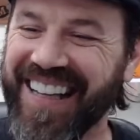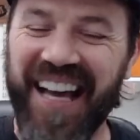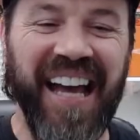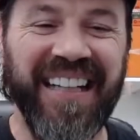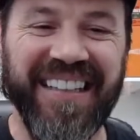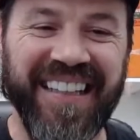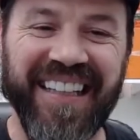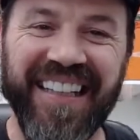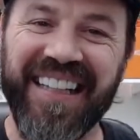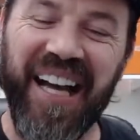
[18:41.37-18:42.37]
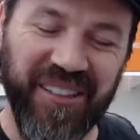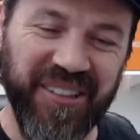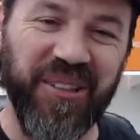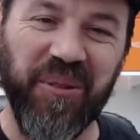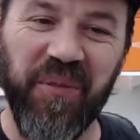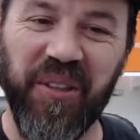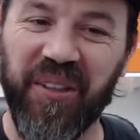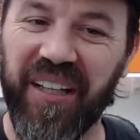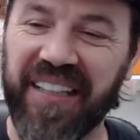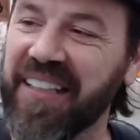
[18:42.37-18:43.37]
I had to get it. I'll do a review
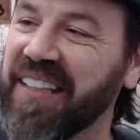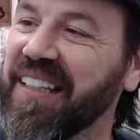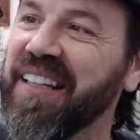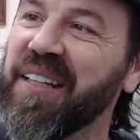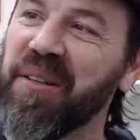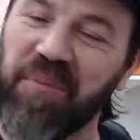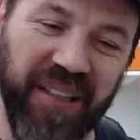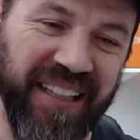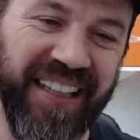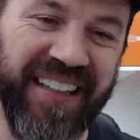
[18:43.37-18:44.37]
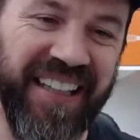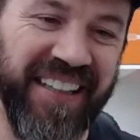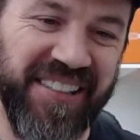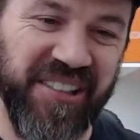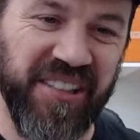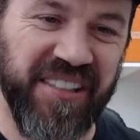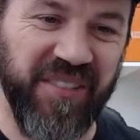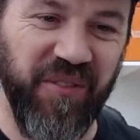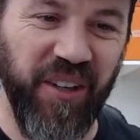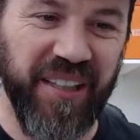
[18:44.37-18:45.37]
on it. But that thing is just
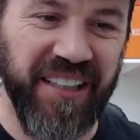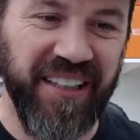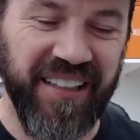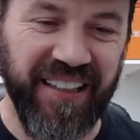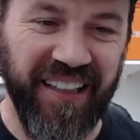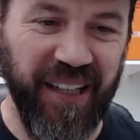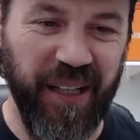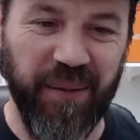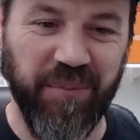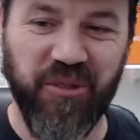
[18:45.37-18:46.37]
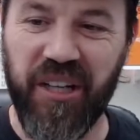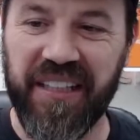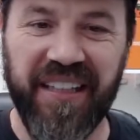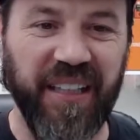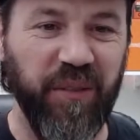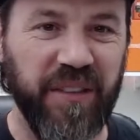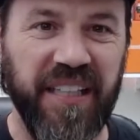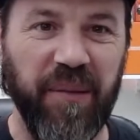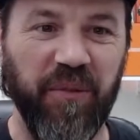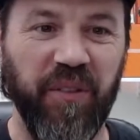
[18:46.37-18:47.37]
funny and I'm trying to think of a
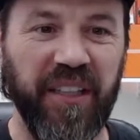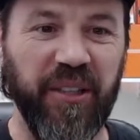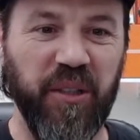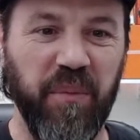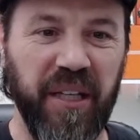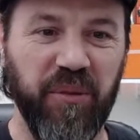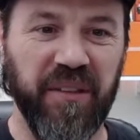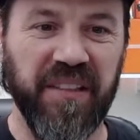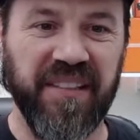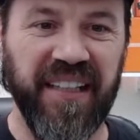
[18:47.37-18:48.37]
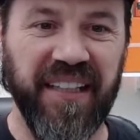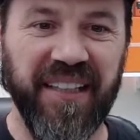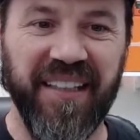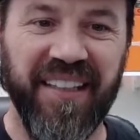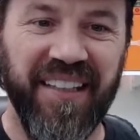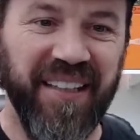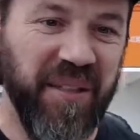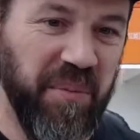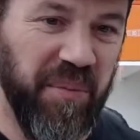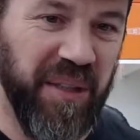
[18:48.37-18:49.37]
type of video to make with this thing
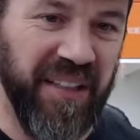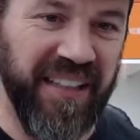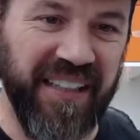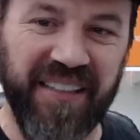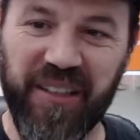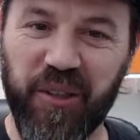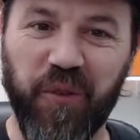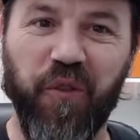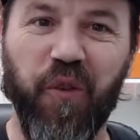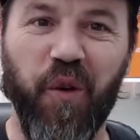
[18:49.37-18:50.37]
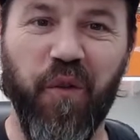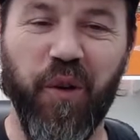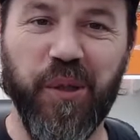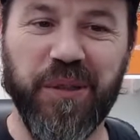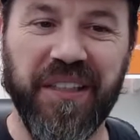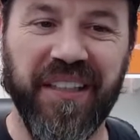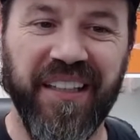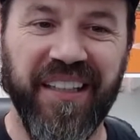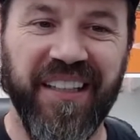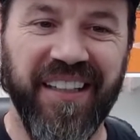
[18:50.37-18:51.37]
but that's a little 4 volt
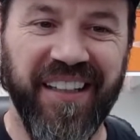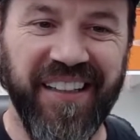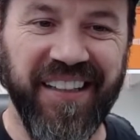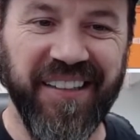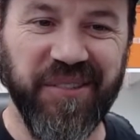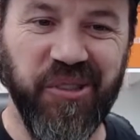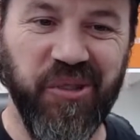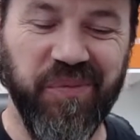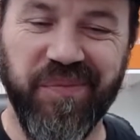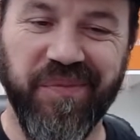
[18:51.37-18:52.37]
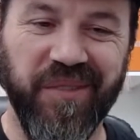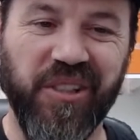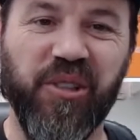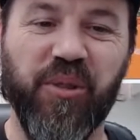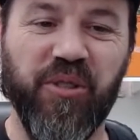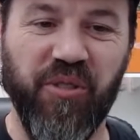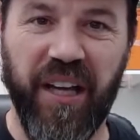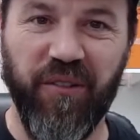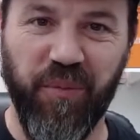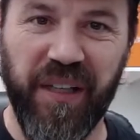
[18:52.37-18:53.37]
uh,
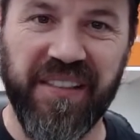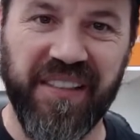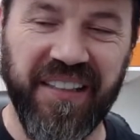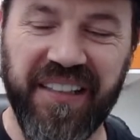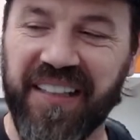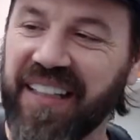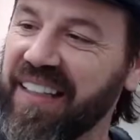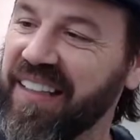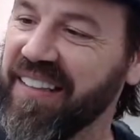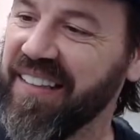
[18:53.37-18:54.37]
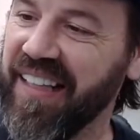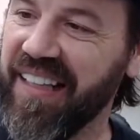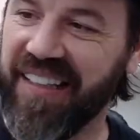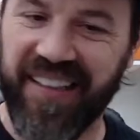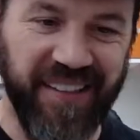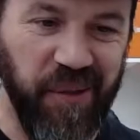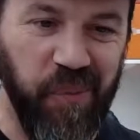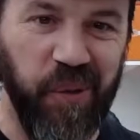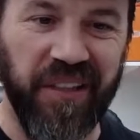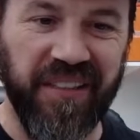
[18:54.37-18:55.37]
screwdriver basically that uh, I'm
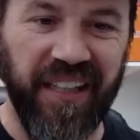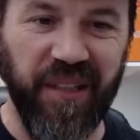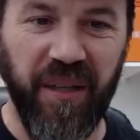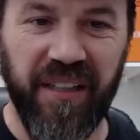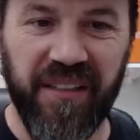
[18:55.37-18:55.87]
pretty excited about.